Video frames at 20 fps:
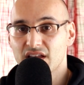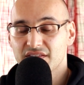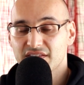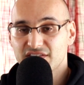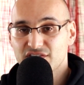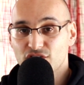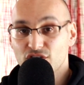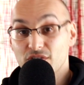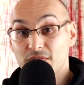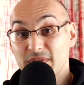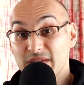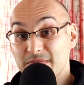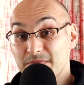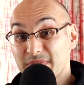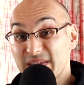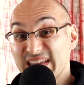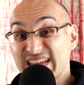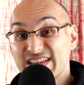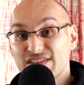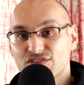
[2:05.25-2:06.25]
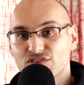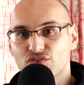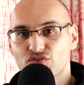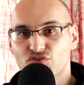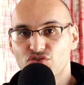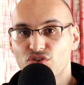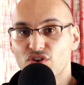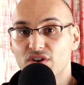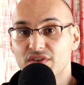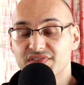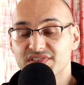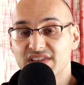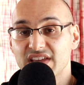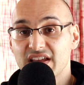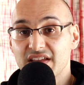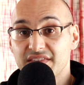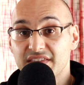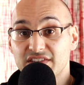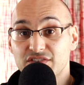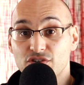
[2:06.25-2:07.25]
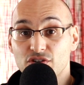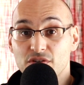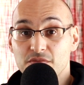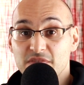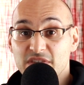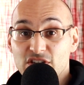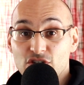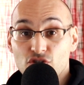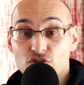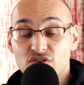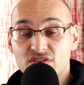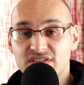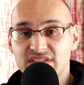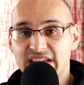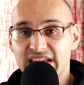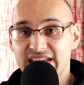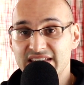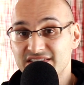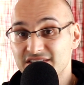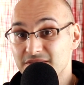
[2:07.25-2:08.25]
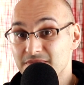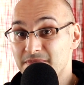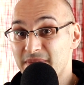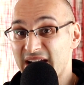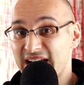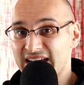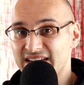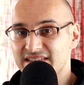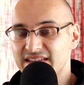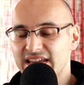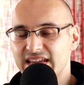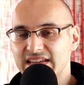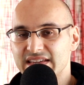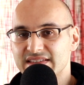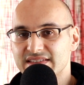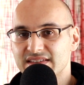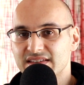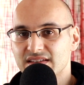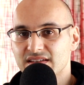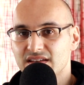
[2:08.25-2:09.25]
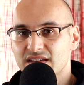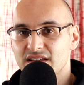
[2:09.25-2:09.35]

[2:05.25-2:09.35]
There's going to be peaks and troughs. There's going to be good days and bad days.